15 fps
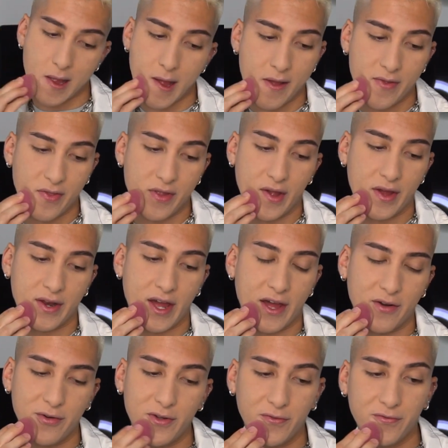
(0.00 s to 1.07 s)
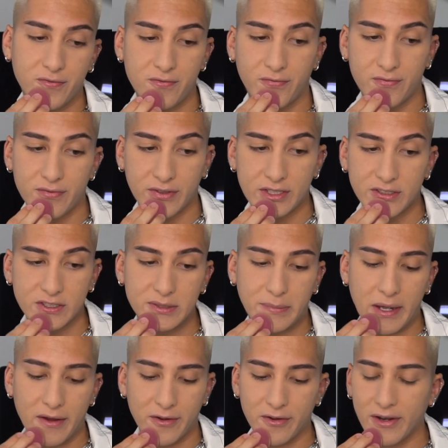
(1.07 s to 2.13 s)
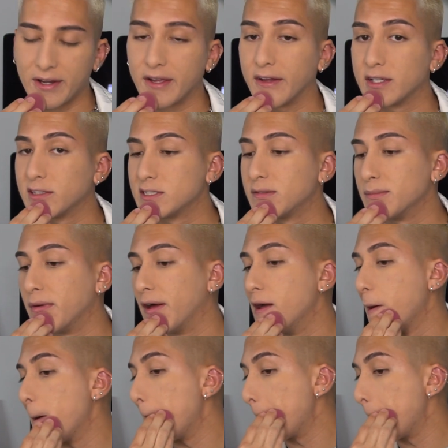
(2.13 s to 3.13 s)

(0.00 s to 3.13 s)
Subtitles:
And then I don't know, this is just powder, I guess, but